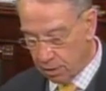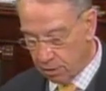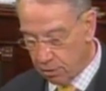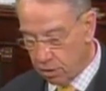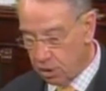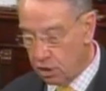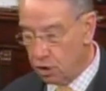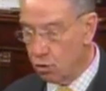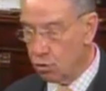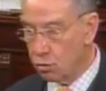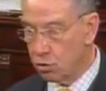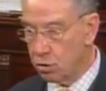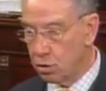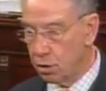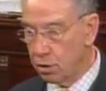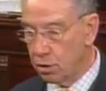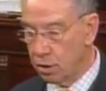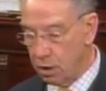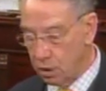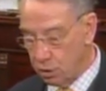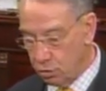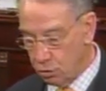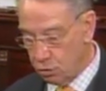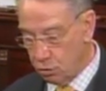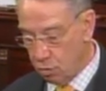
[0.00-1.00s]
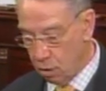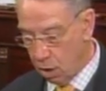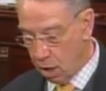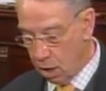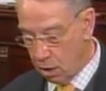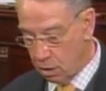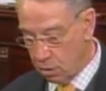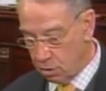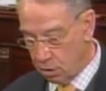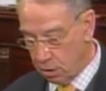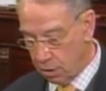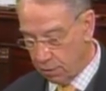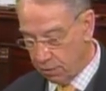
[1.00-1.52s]
the use of these
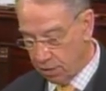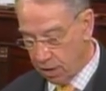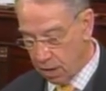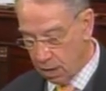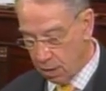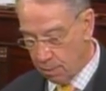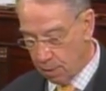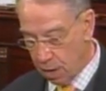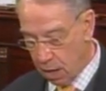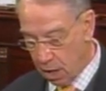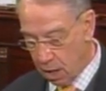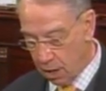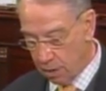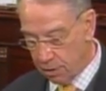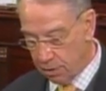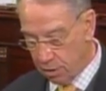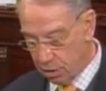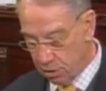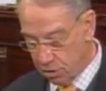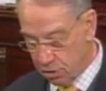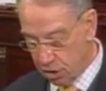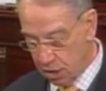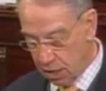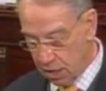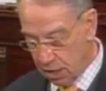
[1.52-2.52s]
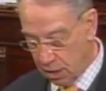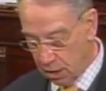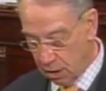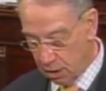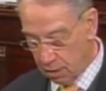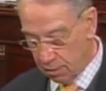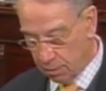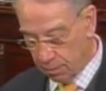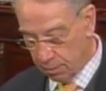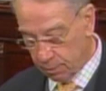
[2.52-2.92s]
drugs have come on the scene.